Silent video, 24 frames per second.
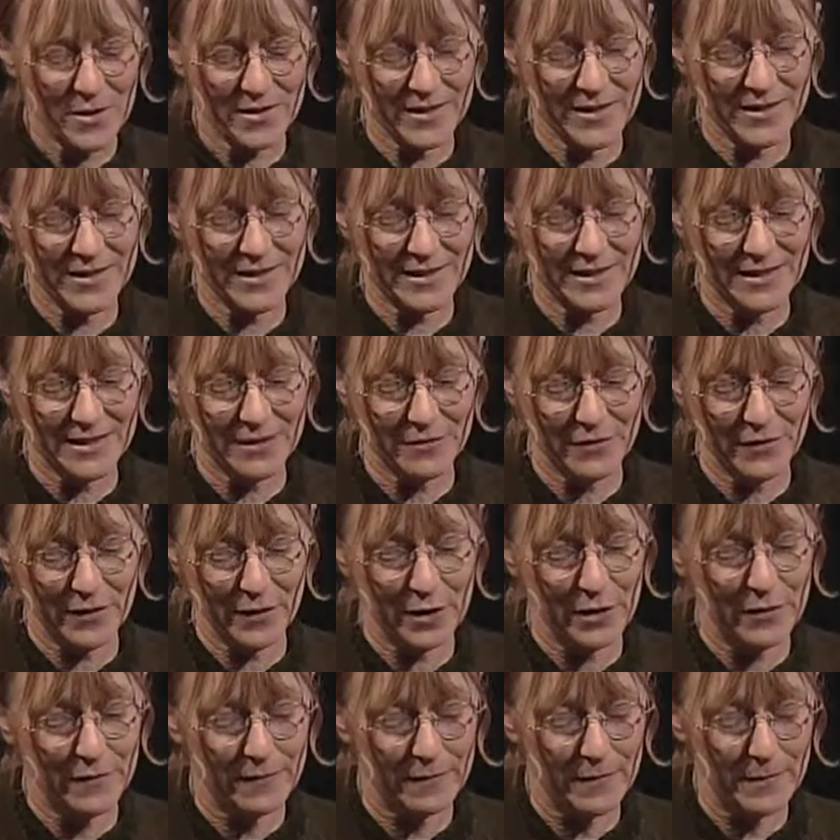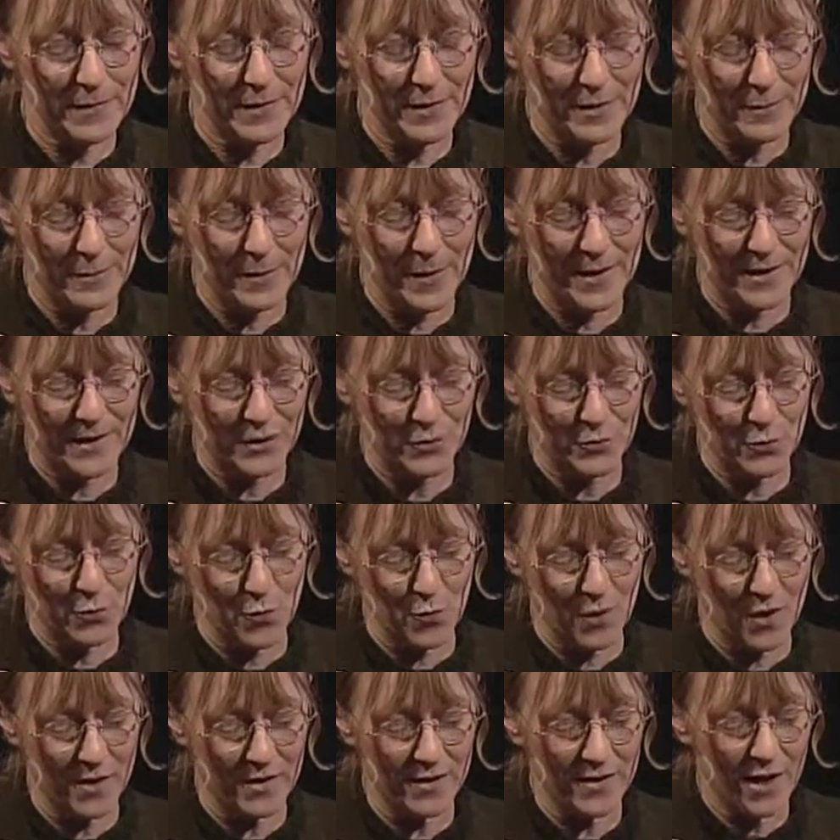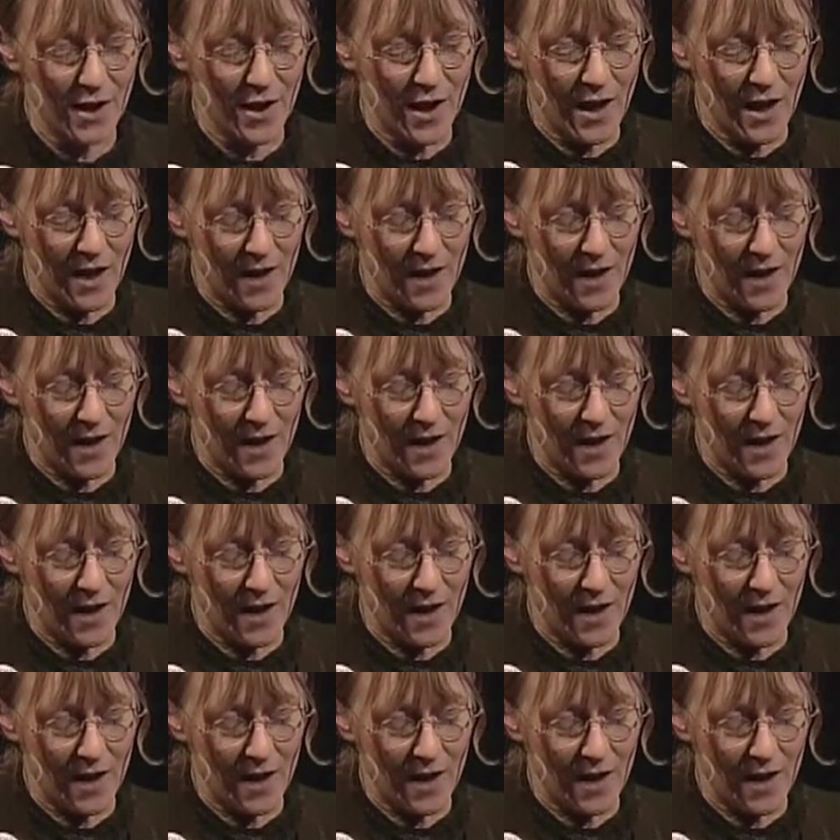But this is the very the best one.